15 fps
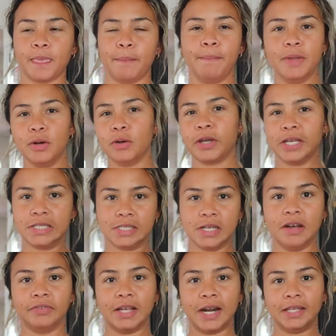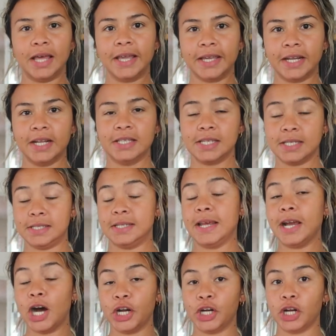milk and stuff that I like in it to
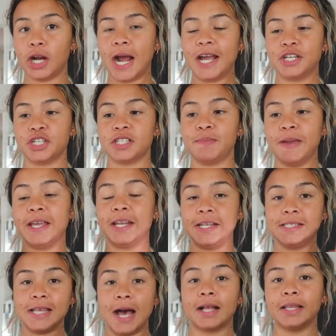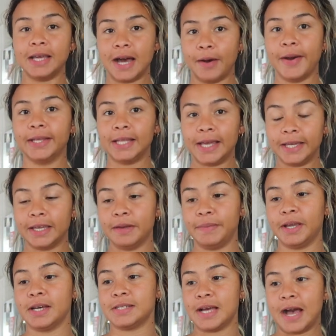stay under. I just make it exactly how I like it
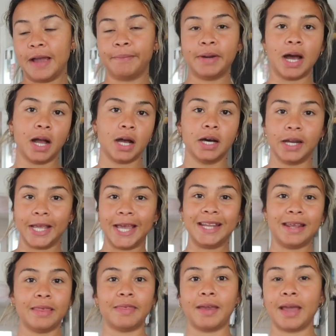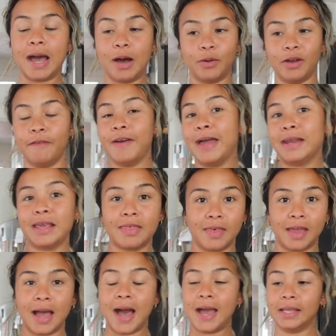because I'm not cutting anything out of
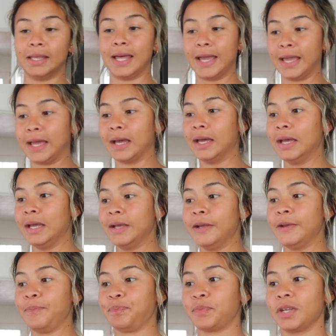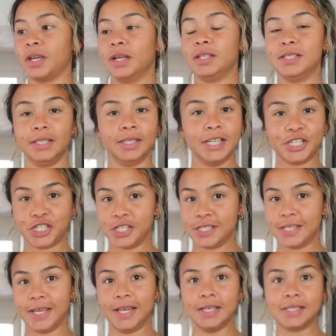anything. I like delicious
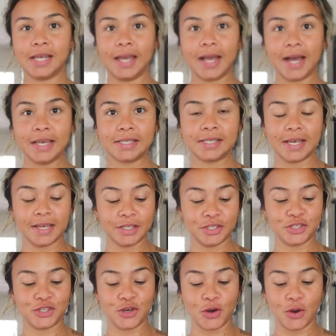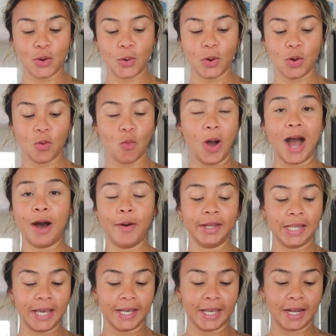things, like I said. So how
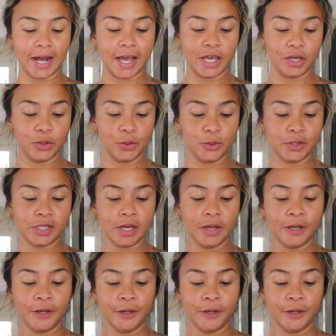I like it, I use